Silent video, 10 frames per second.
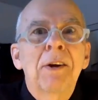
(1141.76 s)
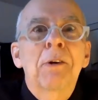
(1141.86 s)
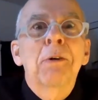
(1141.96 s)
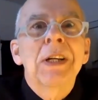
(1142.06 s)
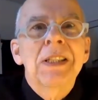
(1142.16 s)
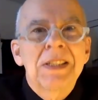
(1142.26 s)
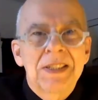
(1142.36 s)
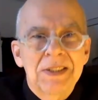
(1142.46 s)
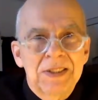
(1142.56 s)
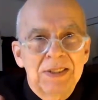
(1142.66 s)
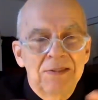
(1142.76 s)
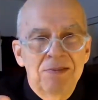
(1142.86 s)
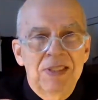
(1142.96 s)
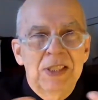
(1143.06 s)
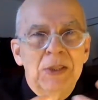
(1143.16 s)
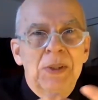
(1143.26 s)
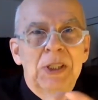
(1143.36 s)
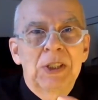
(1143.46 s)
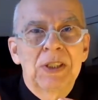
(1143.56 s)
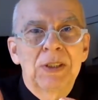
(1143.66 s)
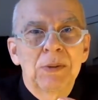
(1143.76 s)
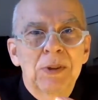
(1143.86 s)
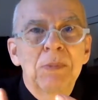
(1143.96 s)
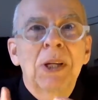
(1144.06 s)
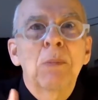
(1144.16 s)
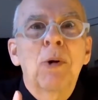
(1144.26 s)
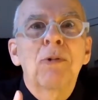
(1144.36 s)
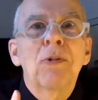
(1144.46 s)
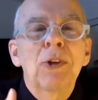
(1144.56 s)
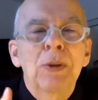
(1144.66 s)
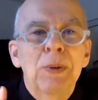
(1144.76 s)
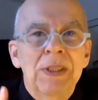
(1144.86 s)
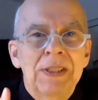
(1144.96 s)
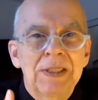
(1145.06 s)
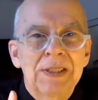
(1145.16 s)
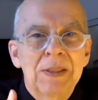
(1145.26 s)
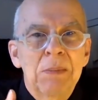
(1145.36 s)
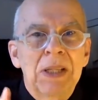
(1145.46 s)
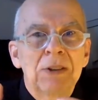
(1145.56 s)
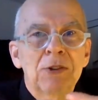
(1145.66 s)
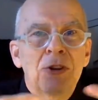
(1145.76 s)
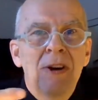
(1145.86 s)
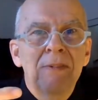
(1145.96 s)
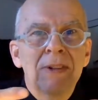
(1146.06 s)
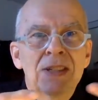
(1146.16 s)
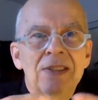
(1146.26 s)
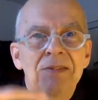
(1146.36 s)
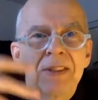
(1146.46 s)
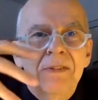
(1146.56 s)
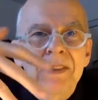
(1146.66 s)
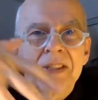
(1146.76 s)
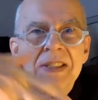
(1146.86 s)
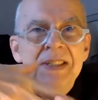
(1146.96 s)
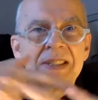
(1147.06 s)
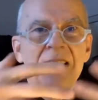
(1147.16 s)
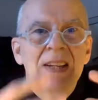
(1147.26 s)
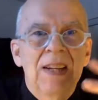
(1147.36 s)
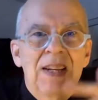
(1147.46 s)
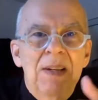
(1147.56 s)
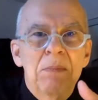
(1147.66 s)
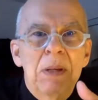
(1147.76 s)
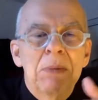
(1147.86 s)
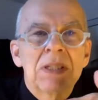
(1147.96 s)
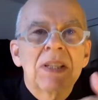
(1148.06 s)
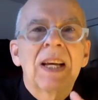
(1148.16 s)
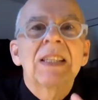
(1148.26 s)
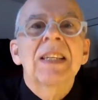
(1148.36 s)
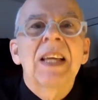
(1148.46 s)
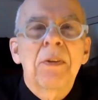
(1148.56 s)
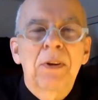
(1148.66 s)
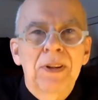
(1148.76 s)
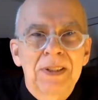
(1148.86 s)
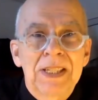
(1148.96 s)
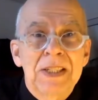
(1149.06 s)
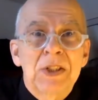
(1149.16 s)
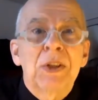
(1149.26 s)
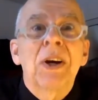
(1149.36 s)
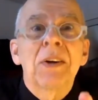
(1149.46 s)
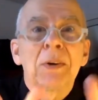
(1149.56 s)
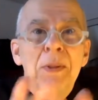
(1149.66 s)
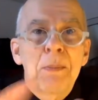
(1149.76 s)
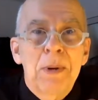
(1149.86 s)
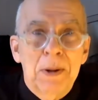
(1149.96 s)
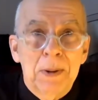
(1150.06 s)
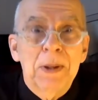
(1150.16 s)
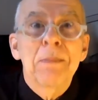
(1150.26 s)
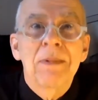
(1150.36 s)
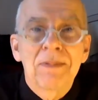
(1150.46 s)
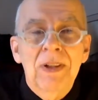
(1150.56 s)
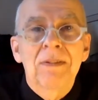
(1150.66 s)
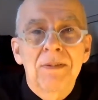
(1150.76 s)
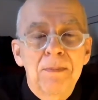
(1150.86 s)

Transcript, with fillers: a grease to the situation to, to make it more fluid to, to make those conflicts of differences maybe slide together a little easier under the paradigm of love